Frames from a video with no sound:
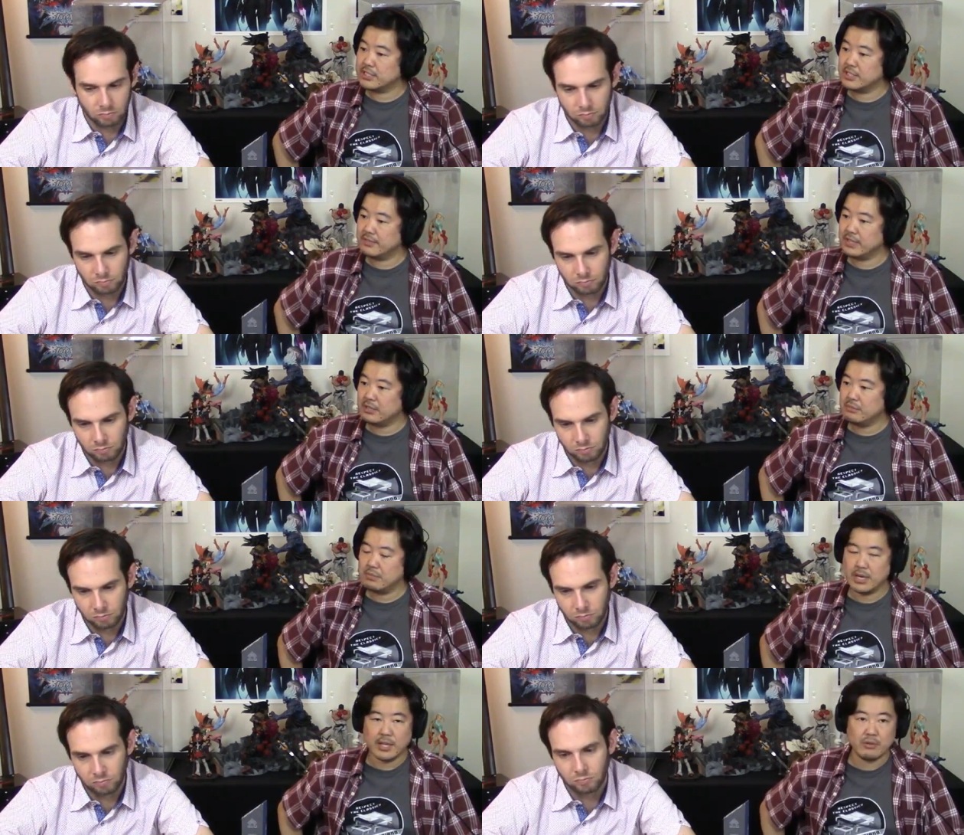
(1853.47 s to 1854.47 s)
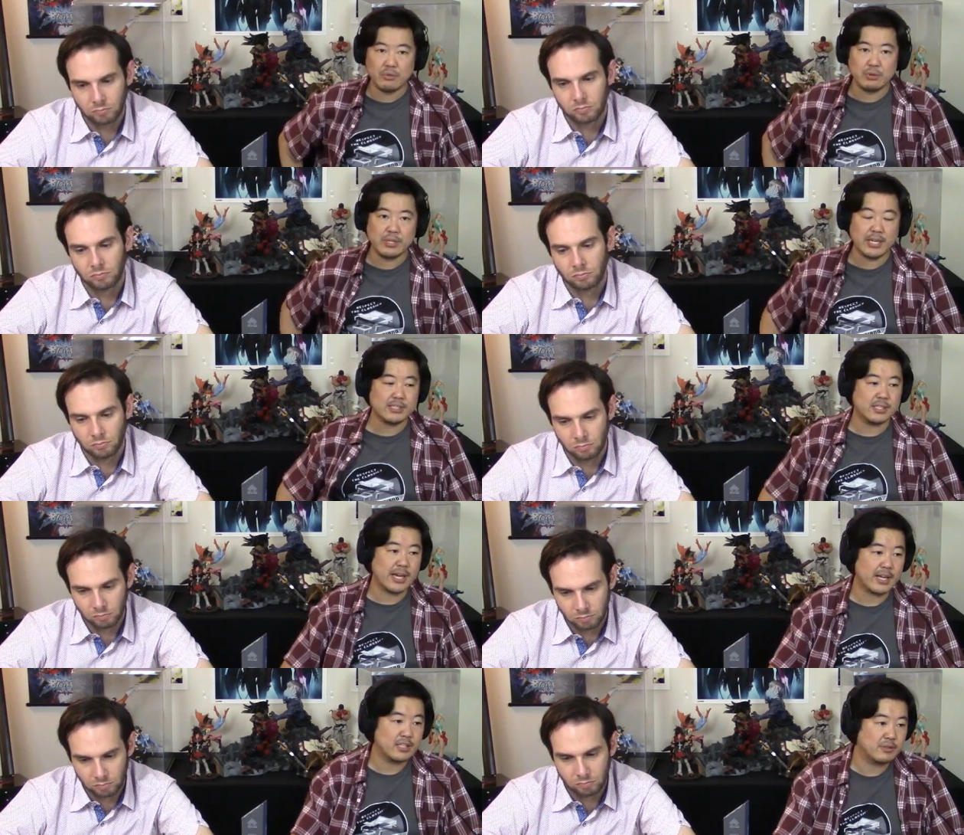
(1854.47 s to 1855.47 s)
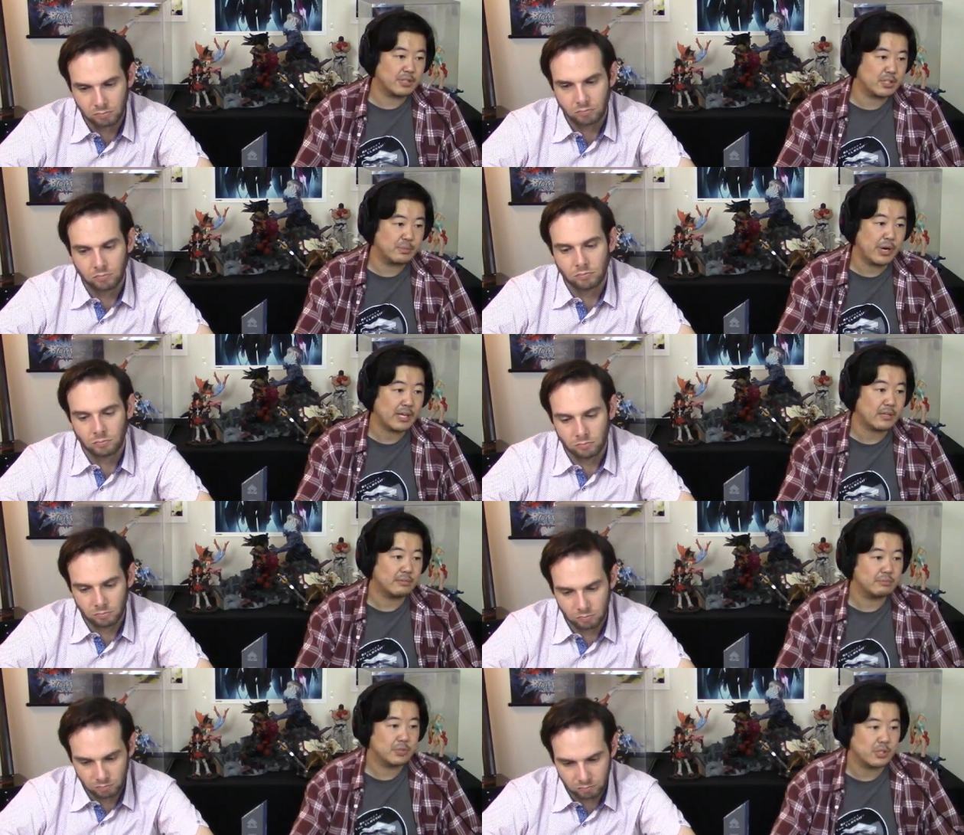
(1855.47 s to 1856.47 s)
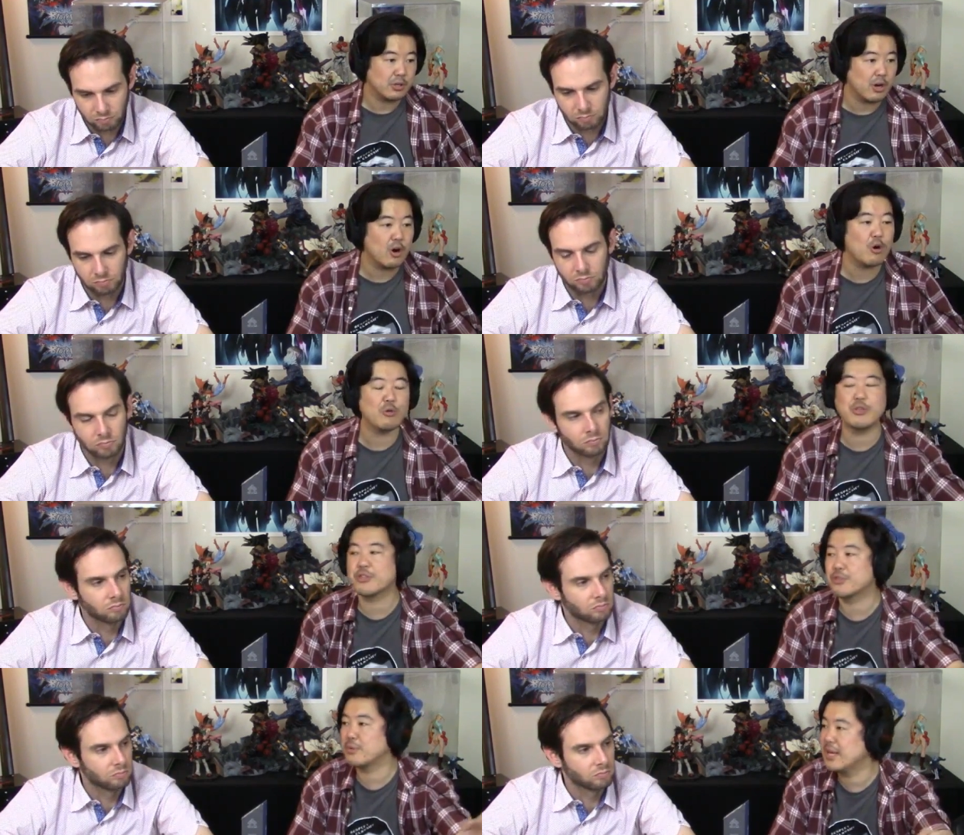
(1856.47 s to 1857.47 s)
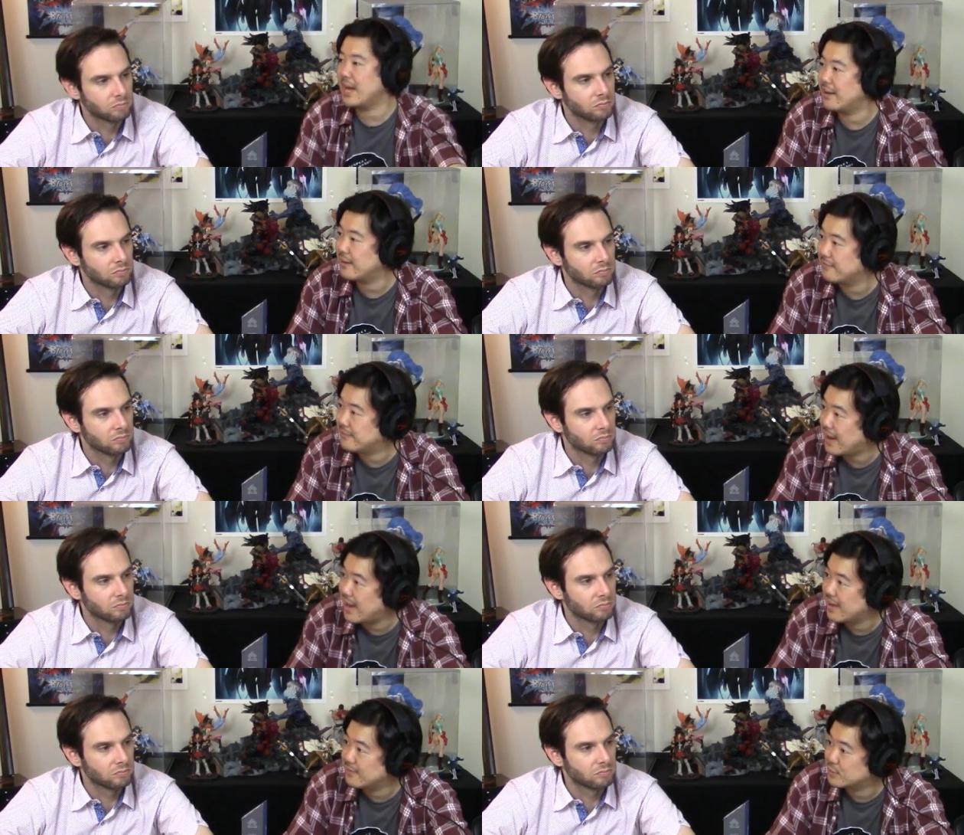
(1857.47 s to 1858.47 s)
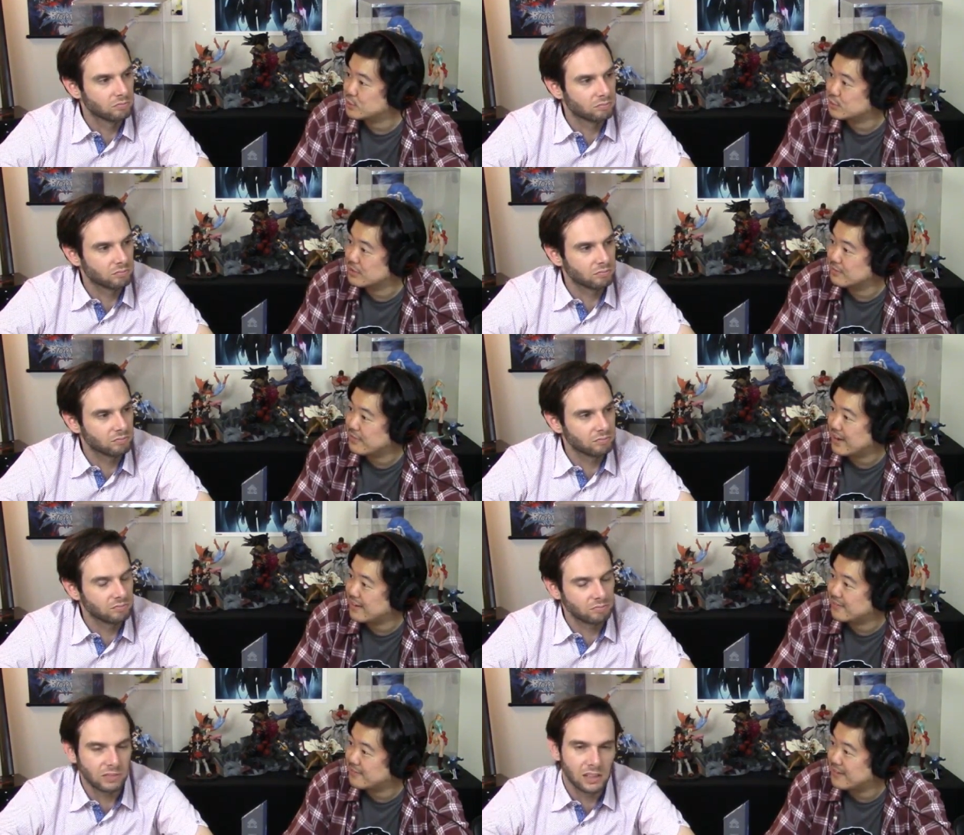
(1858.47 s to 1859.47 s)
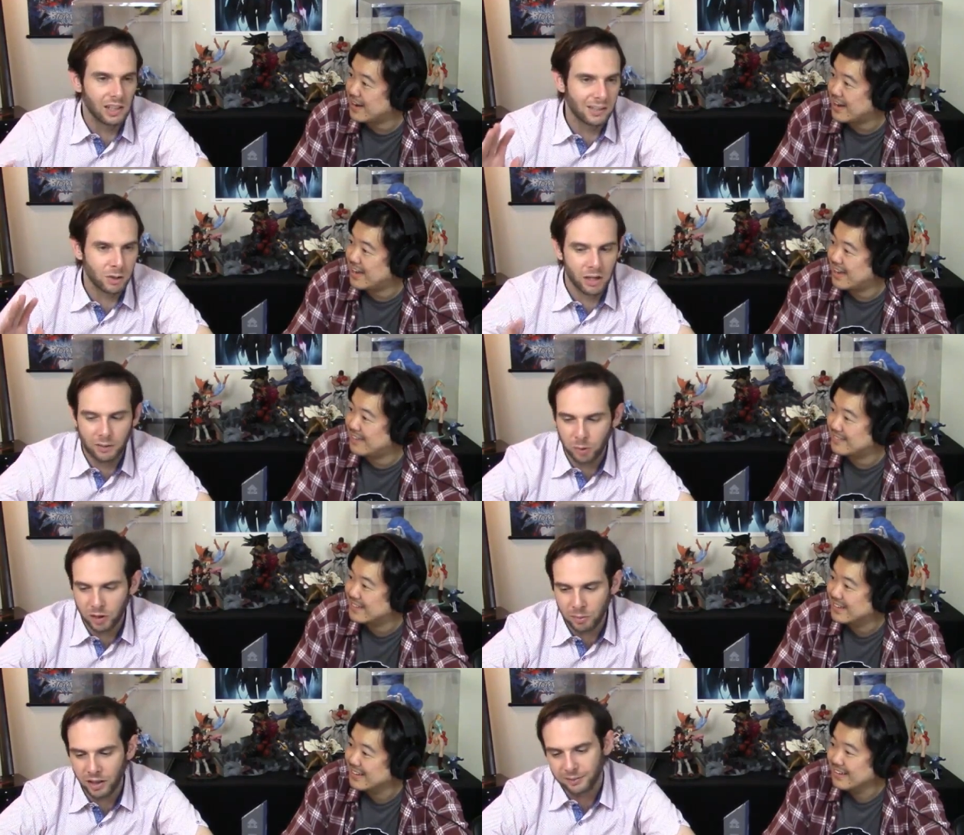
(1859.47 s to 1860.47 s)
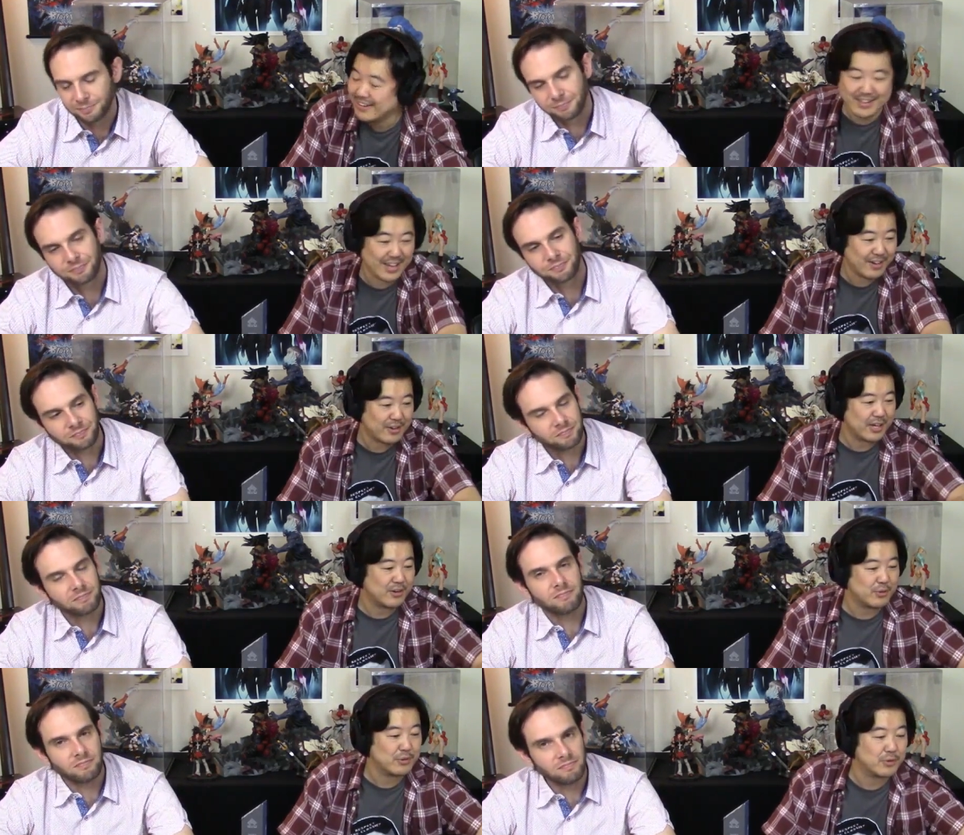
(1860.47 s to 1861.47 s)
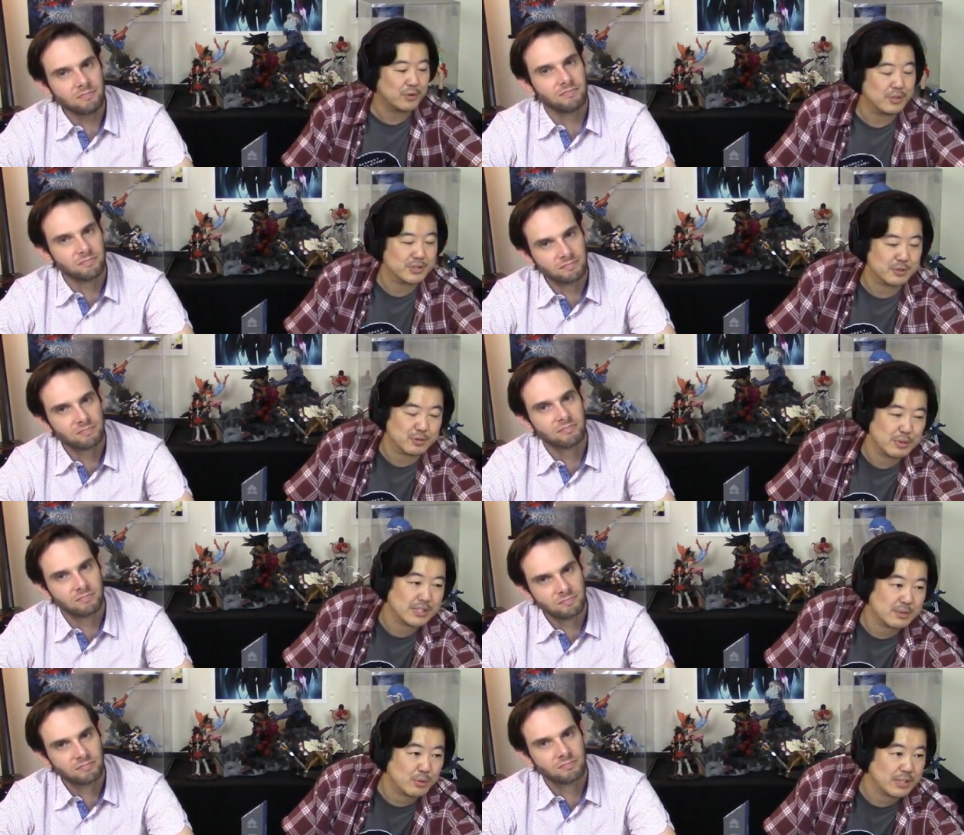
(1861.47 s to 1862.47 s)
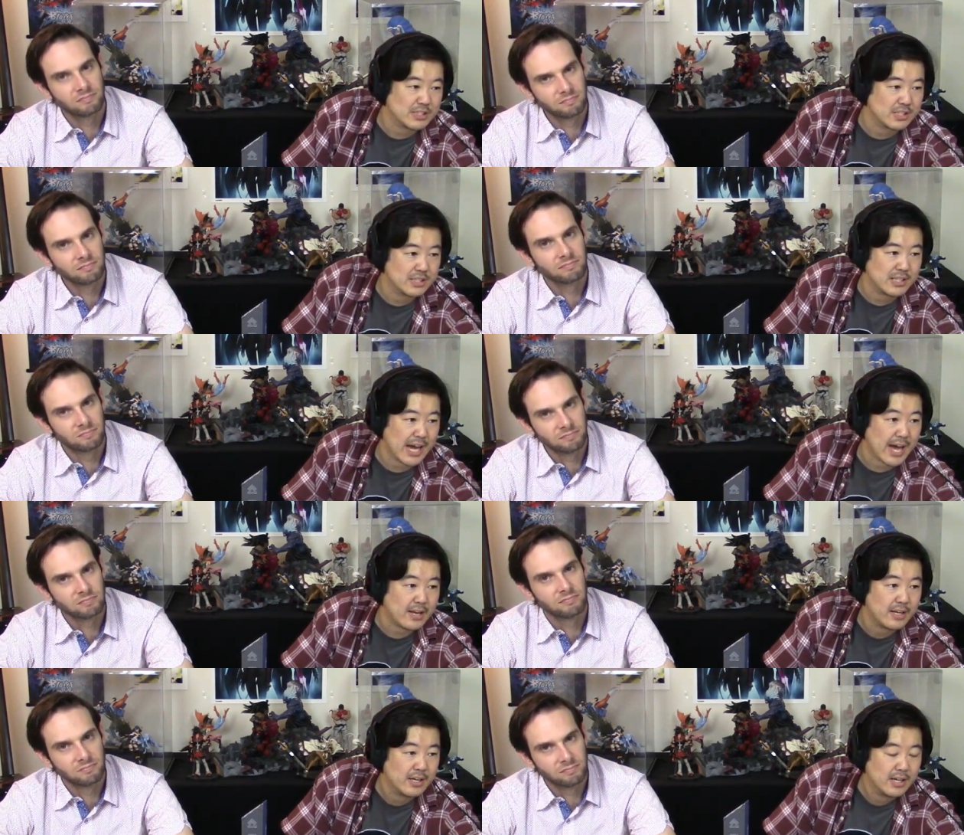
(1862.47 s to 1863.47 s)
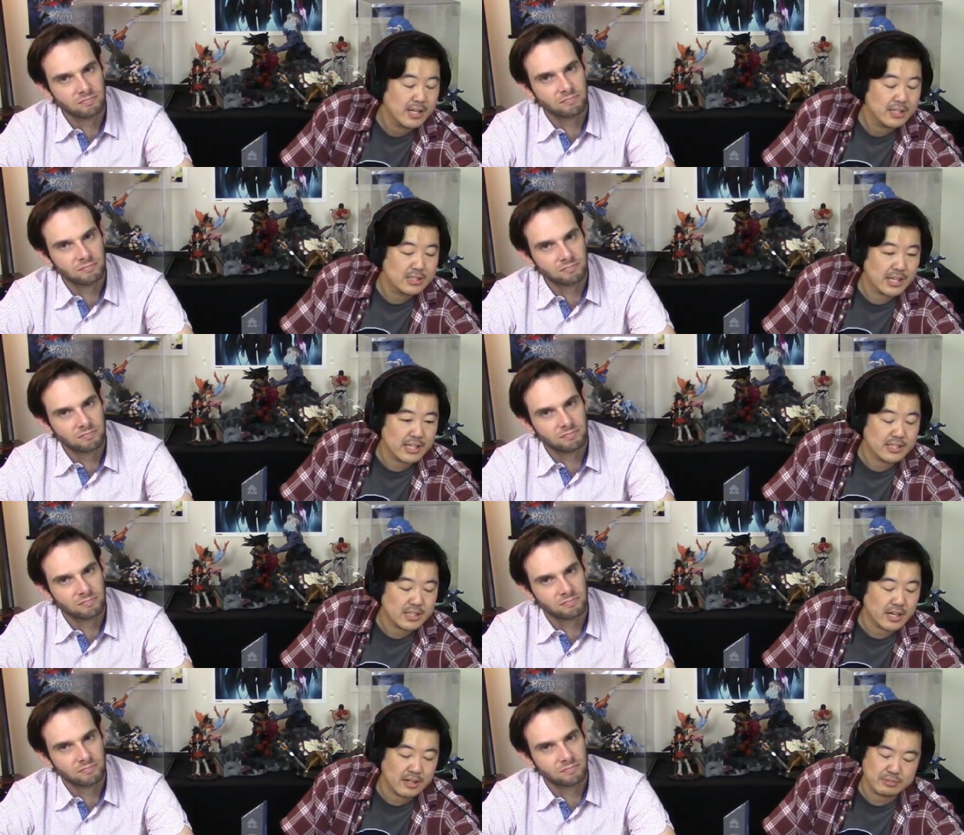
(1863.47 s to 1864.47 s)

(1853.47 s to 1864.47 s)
Speaker 1: T V. And we will get to that during this break. So, oh, the three out of five for Street Fighter
Speaker 2: V. Oh, let's do that after we come back.
Speaker 1: Okay, okay, cool, cool, cool. So tweet us some questions at, J H, uh,